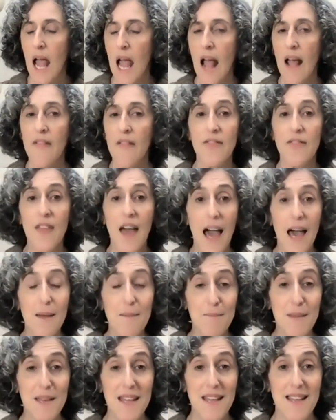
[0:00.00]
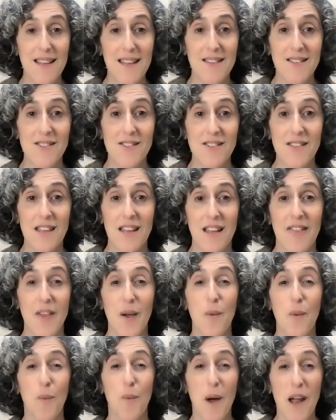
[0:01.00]
And that means
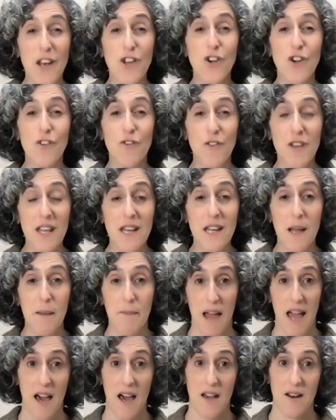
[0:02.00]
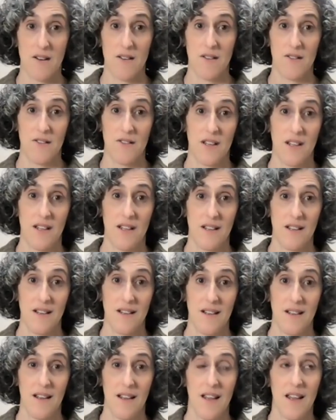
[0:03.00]
that when you're reading a pattern,
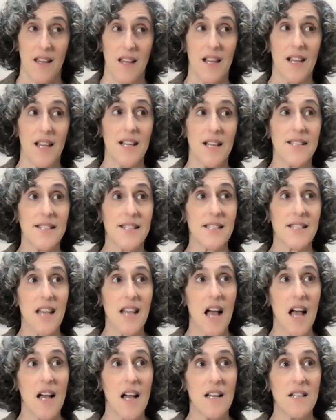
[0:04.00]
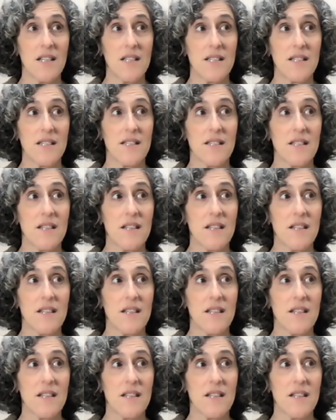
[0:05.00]
it says